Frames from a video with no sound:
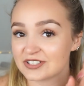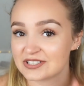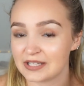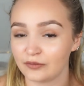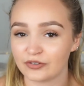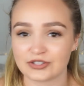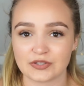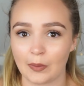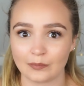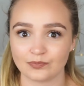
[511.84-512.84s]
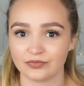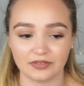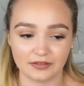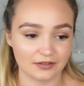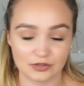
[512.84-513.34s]
silver, so I'm
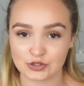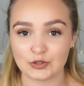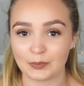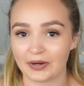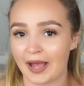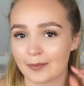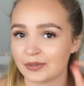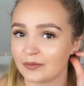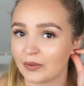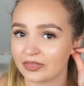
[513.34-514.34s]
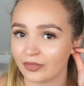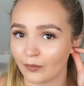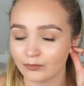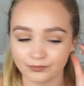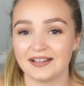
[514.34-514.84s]
super happy with
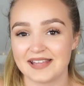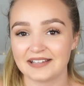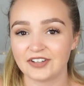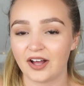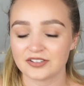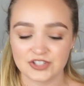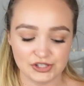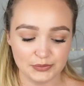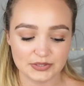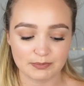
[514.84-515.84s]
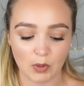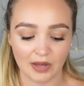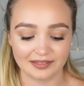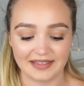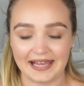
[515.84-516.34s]
them. I then got two
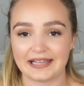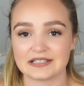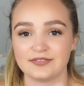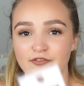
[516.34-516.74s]
small things